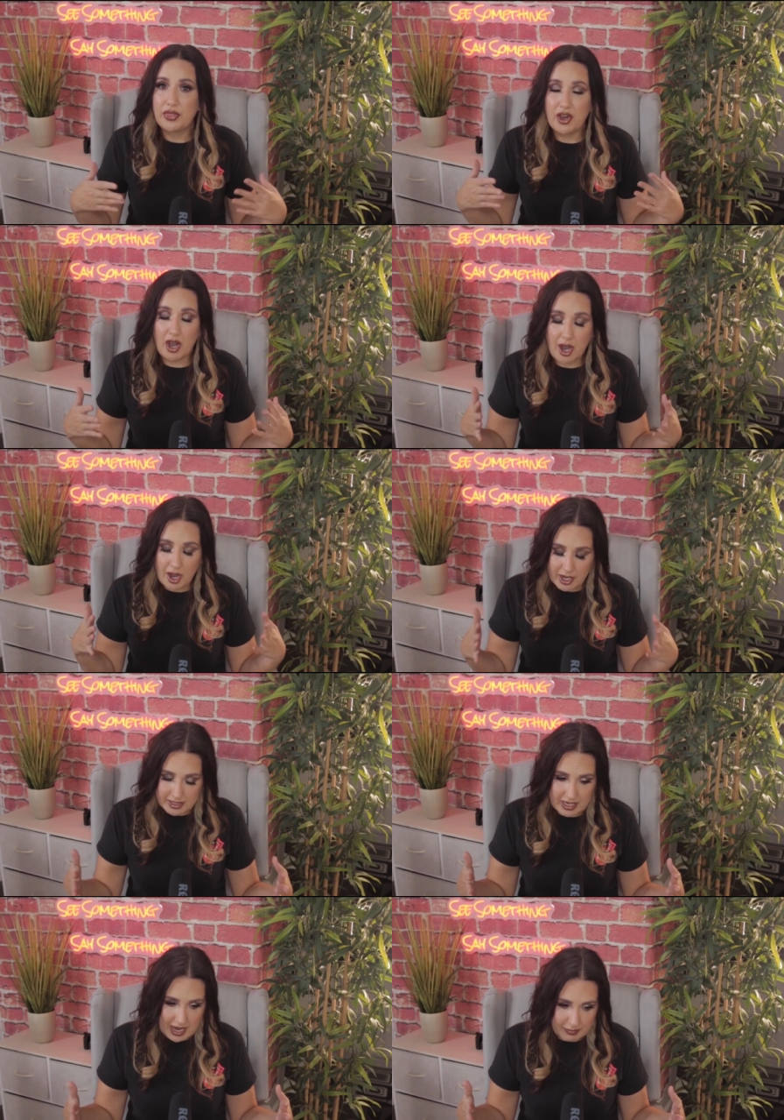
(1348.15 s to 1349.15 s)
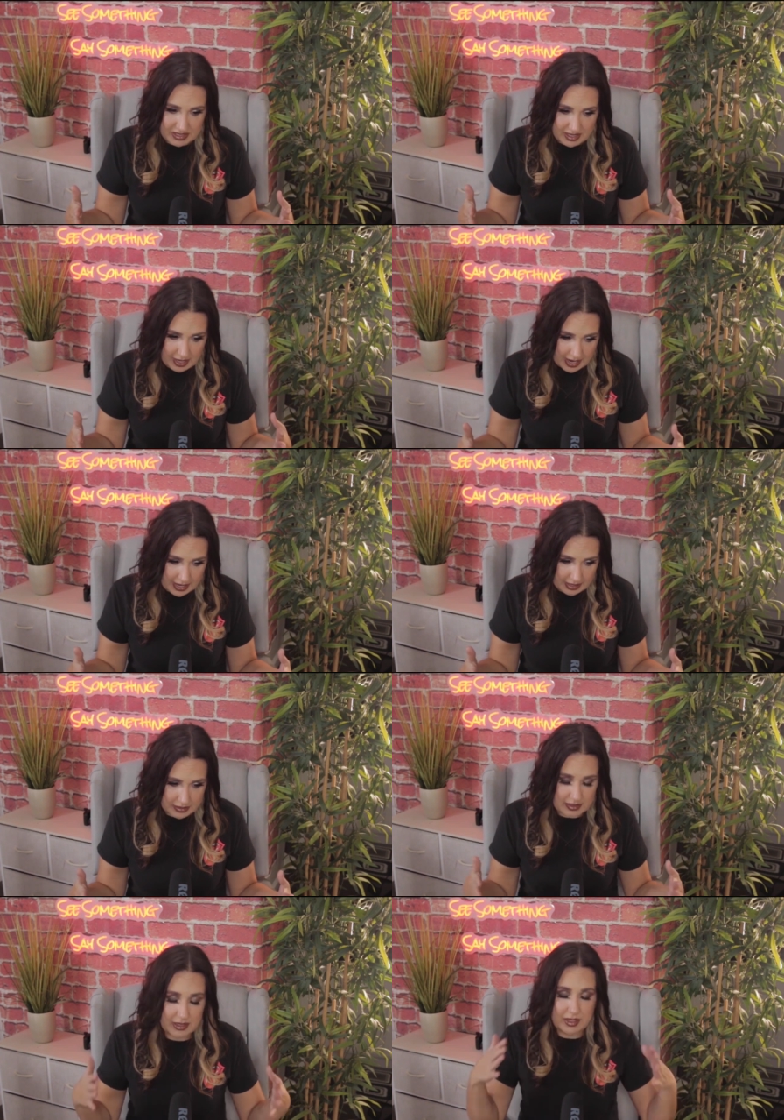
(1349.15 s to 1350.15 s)
The autopsy,
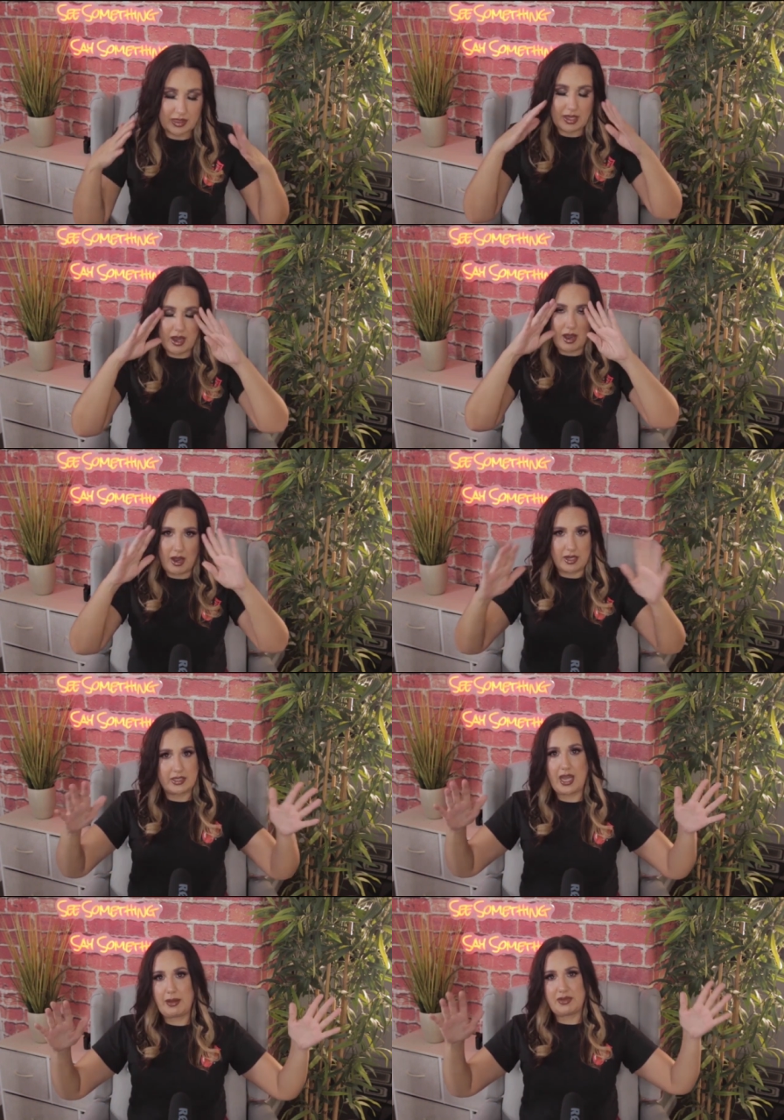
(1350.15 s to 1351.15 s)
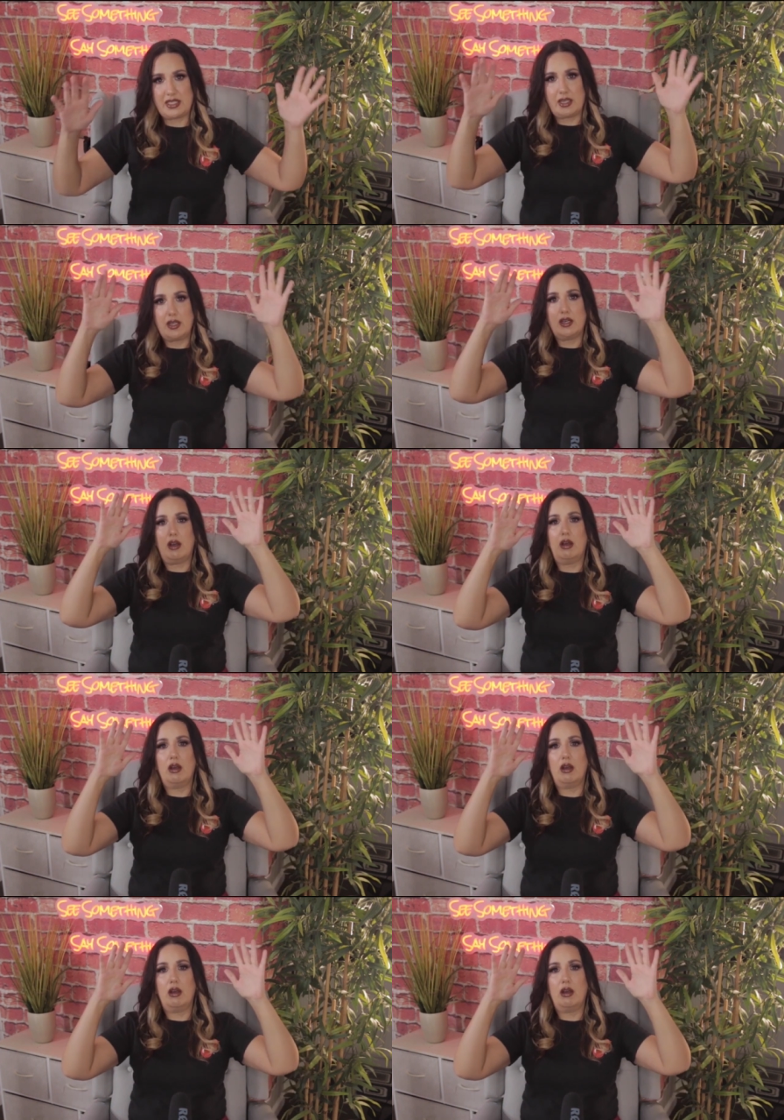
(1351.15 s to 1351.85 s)
guys, the autopsy.